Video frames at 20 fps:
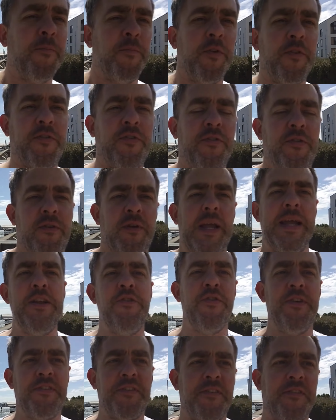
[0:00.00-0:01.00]
Just
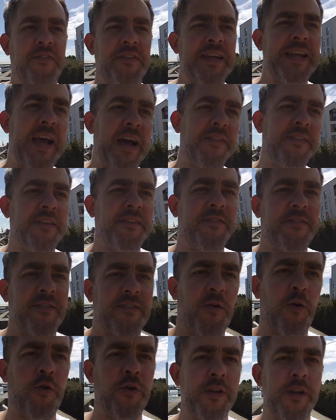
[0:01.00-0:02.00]
interested to see how
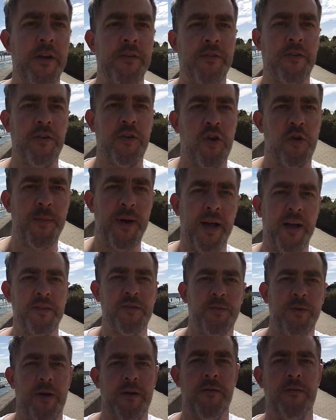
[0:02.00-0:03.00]
this audio is going to come out
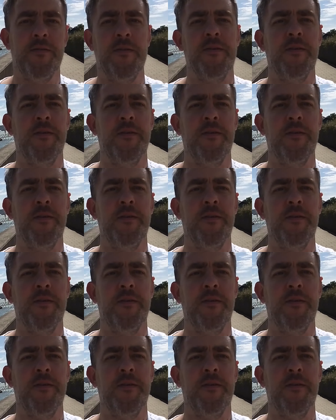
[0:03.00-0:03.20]
as well.